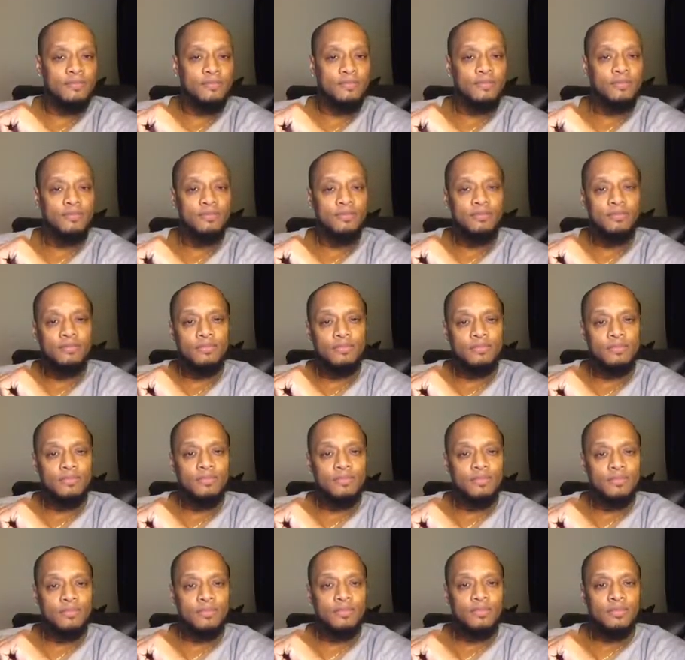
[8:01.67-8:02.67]

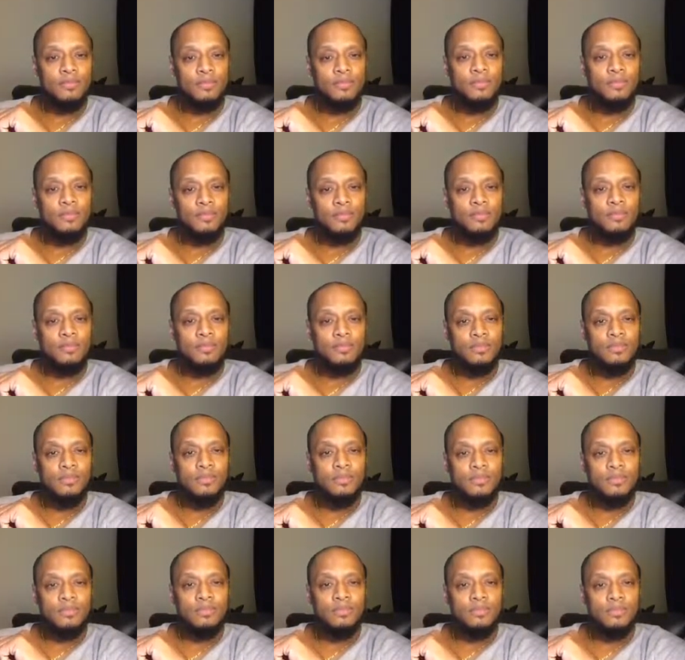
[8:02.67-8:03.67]

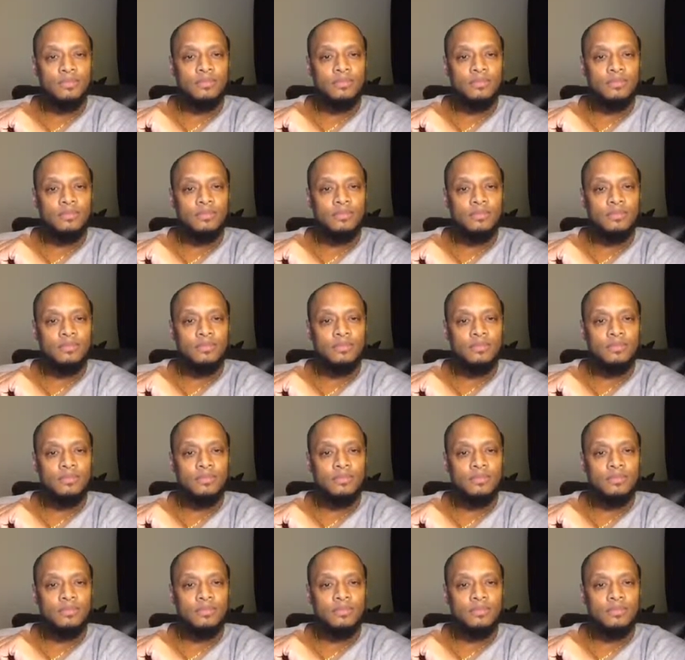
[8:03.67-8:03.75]
No one is speaking in this clip.